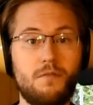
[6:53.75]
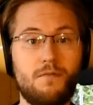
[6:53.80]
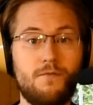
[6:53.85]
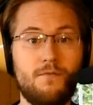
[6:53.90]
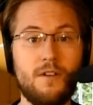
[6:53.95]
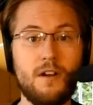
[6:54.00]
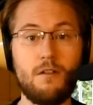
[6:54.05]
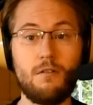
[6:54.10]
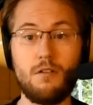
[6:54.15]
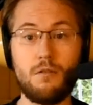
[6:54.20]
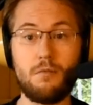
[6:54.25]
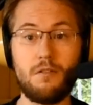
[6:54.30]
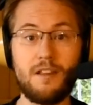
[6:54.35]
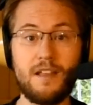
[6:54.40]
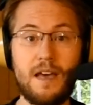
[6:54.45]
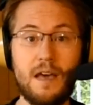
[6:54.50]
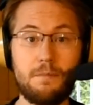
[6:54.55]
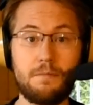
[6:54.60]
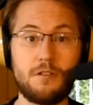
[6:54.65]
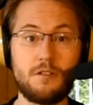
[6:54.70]
variable
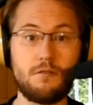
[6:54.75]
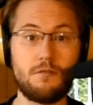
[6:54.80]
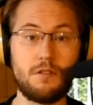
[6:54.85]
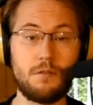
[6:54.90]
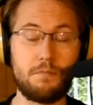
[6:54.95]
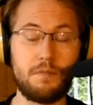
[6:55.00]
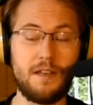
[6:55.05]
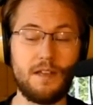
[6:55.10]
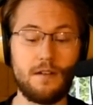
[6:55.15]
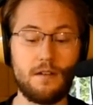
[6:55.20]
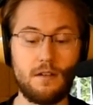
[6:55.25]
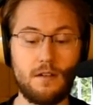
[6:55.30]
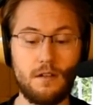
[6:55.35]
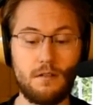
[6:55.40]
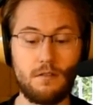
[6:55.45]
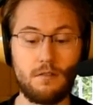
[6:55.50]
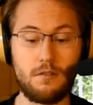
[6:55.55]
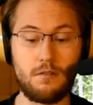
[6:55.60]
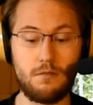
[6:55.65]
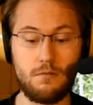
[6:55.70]
aperture depending
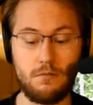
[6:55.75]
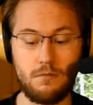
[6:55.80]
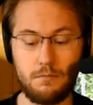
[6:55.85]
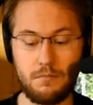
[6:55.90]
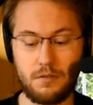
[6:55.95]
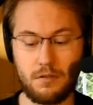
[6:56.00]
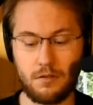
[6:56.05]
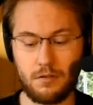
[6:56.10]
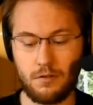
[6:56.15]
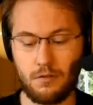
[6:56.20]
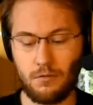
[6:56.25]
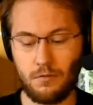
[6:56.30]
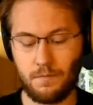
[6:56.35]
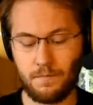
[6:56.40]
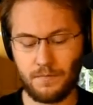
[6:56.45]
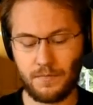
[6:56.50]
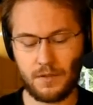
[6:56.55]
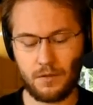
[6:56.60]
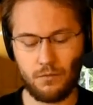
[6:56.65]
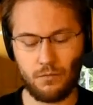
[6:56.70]
on zoom. So
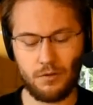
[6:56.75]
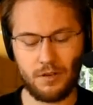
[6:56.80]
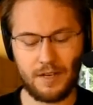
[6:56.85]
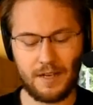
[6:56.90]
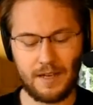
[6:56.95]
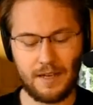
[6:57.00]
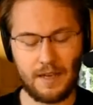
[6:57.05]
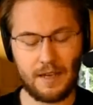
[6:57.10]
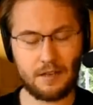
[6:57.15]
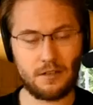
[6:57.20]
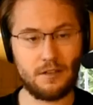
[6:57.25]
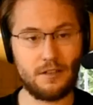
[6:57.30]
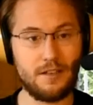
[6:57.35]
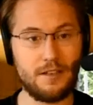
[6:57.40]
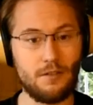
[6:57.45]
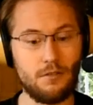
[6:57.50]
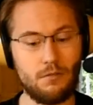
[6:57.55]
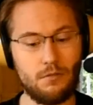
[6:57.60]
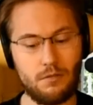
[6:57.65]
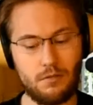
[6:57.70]
what I actually
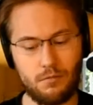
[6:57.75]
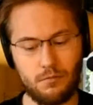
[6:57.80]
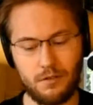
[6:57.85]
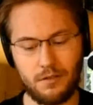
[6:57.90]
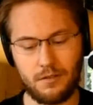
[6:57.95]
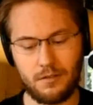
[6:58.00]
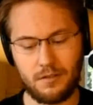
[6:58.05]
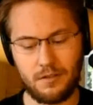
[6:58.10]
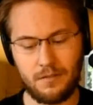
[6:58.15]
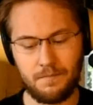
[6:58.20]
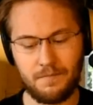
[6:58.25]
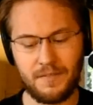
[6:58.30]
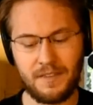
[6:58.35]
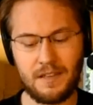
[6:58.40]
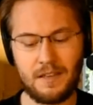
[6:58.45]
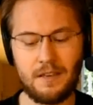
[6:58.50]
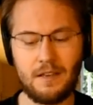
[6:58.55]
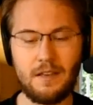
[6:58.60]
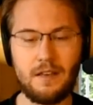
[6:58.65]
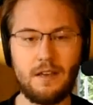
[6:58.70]
used was,
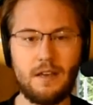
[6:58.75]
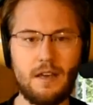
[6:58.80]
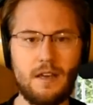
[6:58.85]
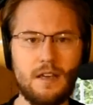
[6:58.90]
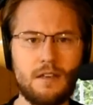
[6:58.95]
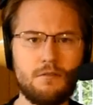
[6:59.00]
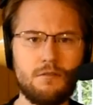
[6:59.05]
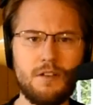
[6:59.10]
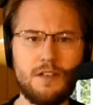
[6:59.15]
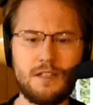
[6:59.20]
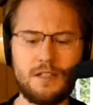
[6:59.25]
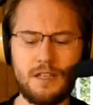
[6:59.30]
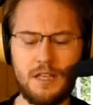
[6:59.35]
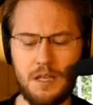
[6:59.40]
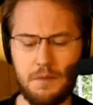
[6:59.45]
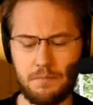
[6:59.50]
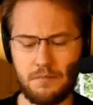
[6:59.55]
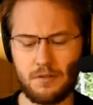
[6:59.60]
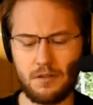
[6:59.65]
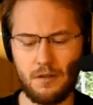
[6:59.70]
I try to
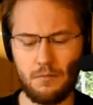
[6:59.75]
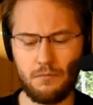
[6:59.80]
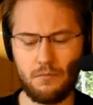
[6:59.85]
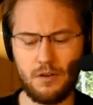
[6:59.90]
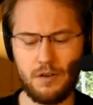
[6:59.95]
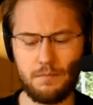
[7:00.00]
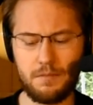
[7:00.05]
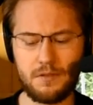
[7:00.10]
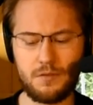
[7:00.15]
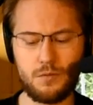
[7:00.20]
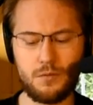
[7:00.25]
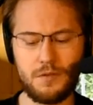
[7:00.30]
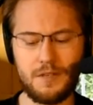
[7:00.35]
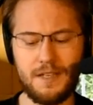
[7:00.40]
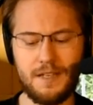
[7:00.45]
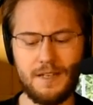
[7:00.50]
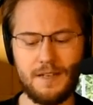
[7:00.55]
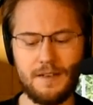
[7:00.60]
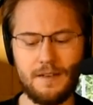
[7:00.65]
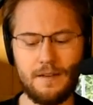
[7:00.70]
keep somewhere
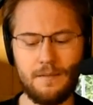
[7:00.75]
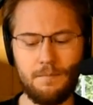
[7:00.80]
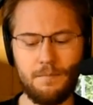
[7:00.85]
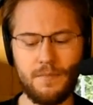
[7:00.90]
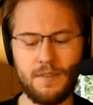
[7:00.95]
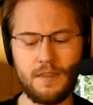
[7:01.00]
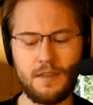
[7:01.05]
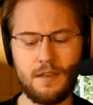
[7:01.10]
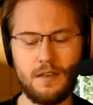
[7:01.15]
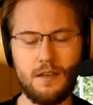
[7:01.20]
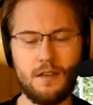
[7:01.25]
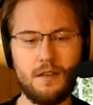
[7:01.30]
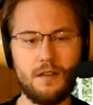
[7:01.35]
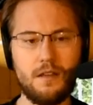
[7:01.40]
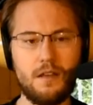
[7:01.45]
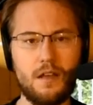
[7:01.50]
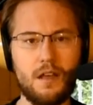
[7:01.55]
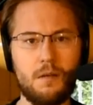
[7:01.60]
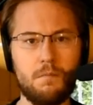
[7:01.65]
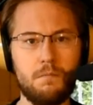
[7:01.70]
between a